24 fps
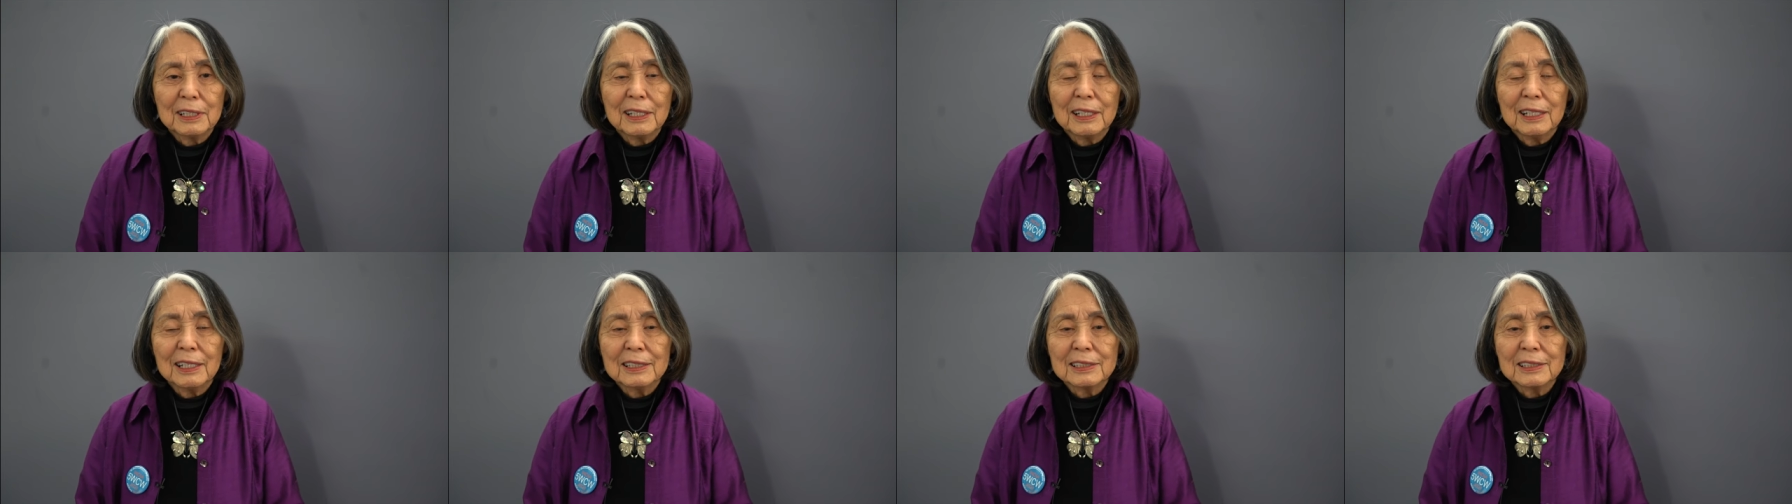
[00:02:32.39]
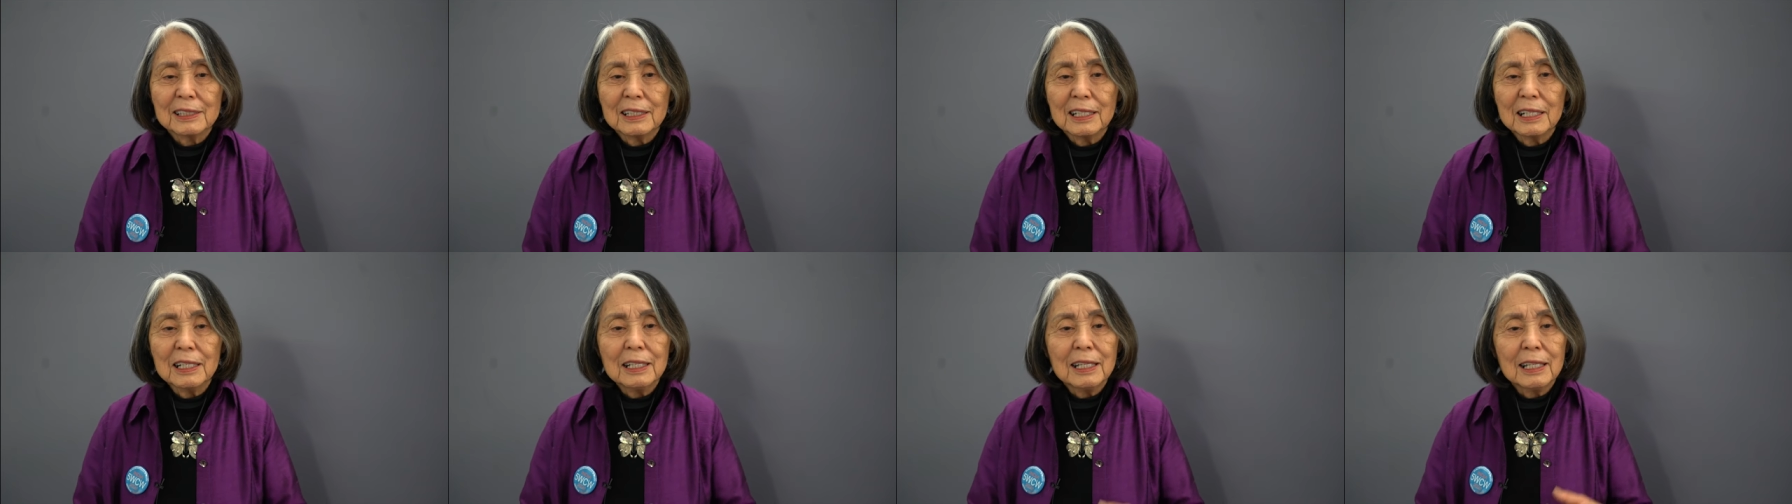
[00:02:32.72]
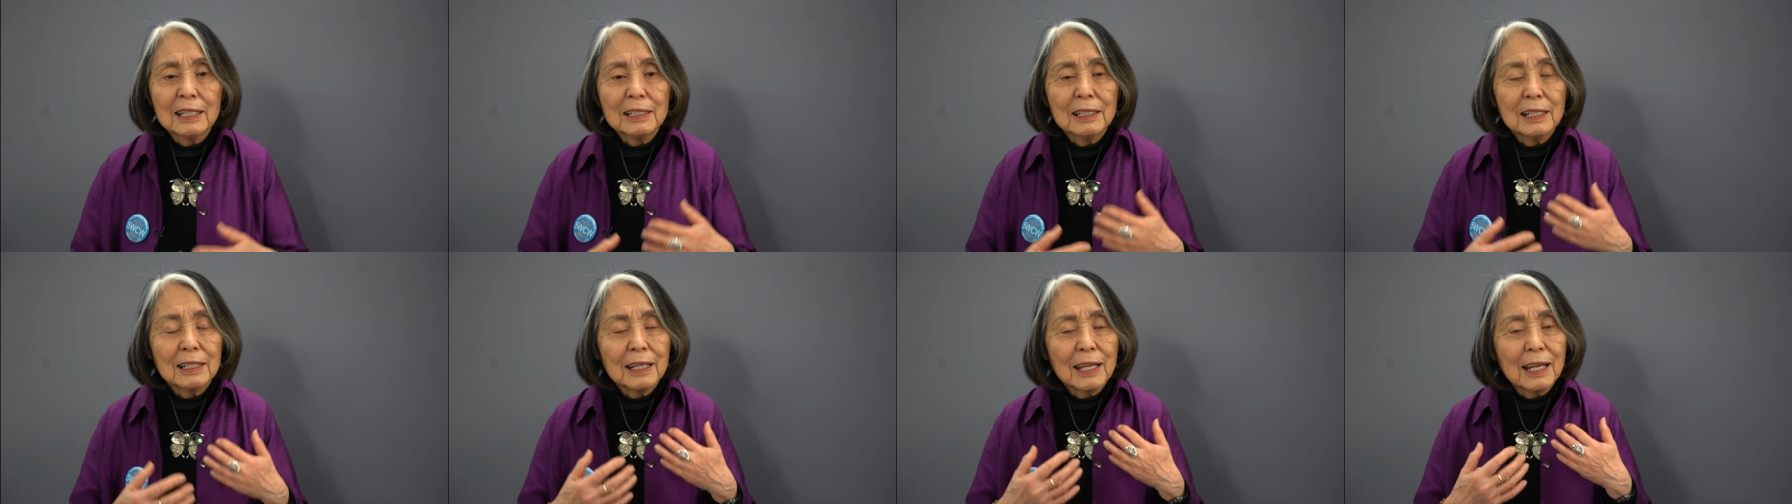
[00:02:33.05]
as
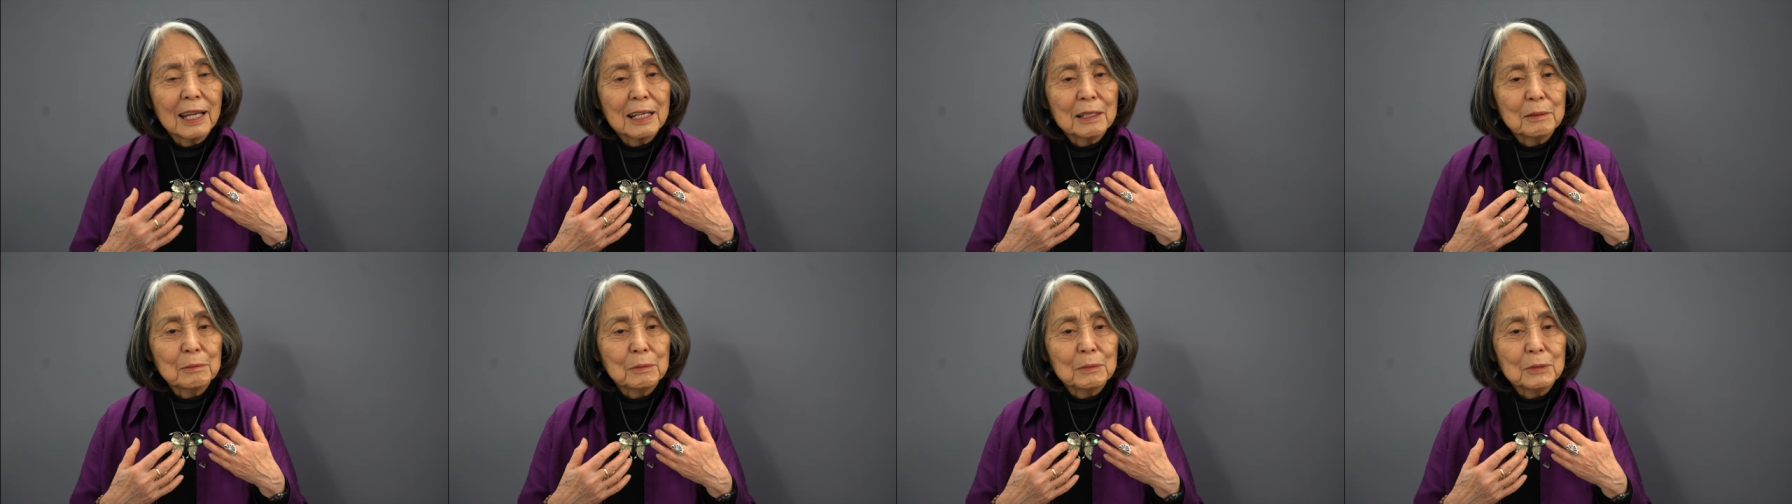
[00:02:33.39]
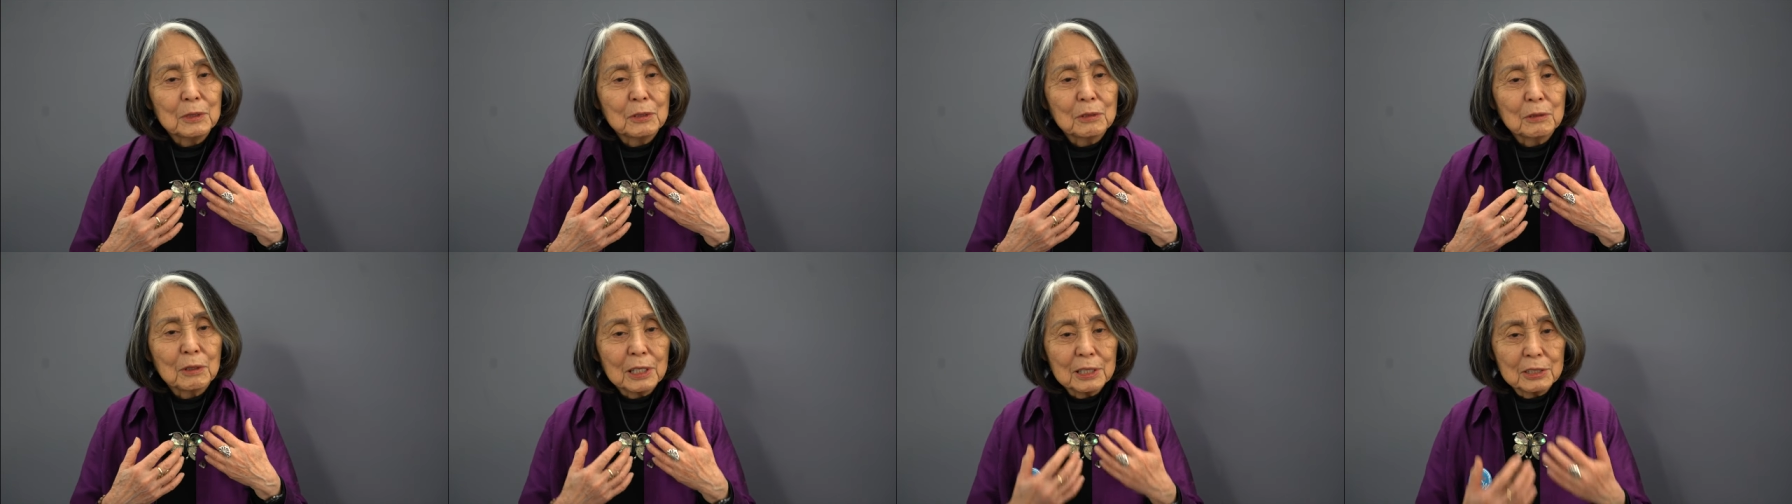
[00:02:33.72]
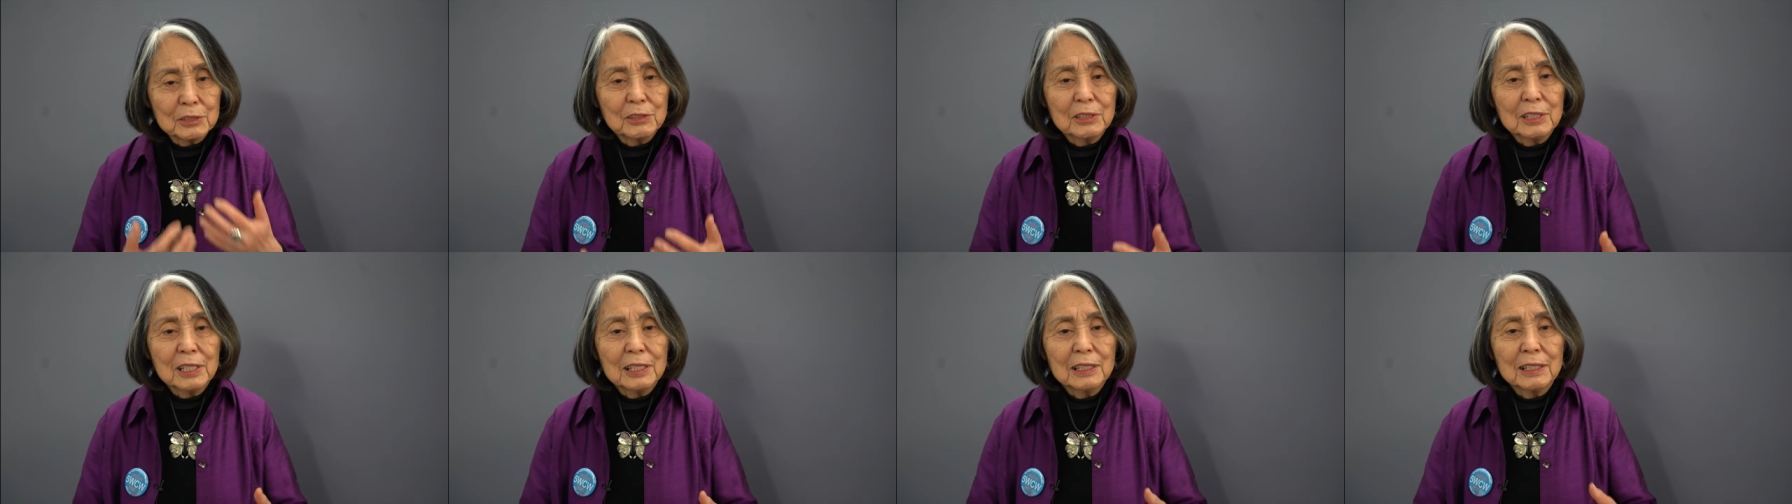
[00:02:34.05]
I am
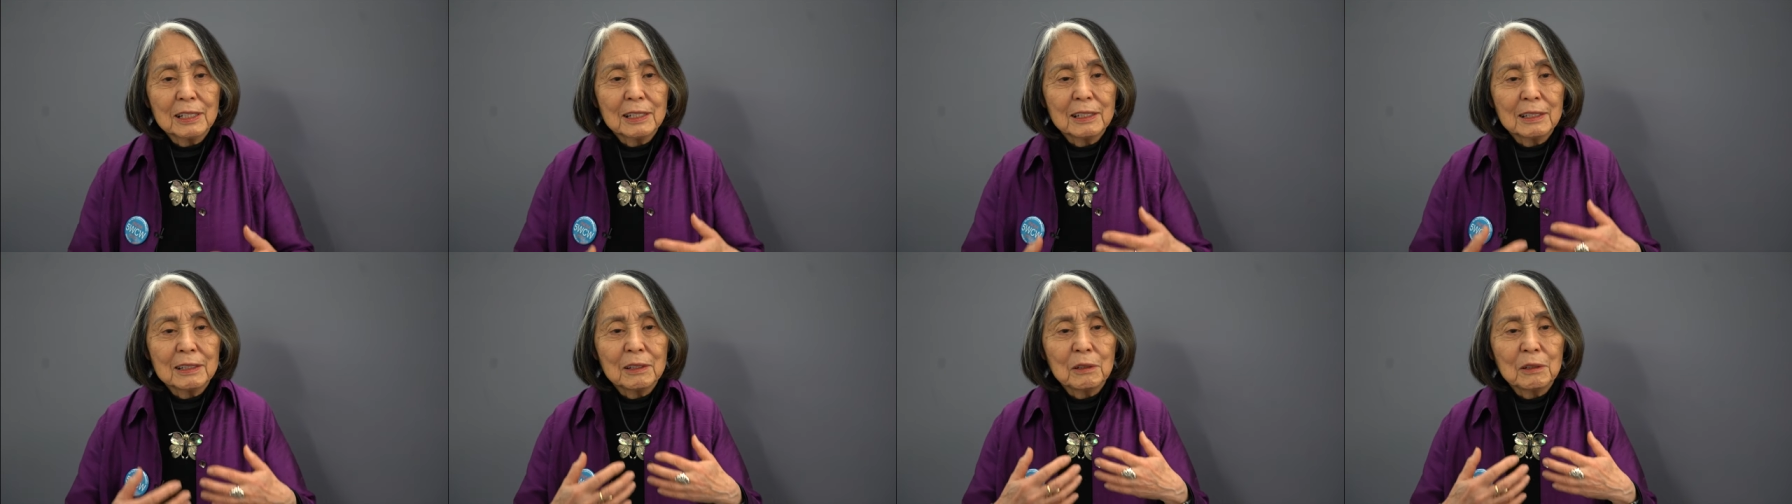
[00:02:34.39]
trusting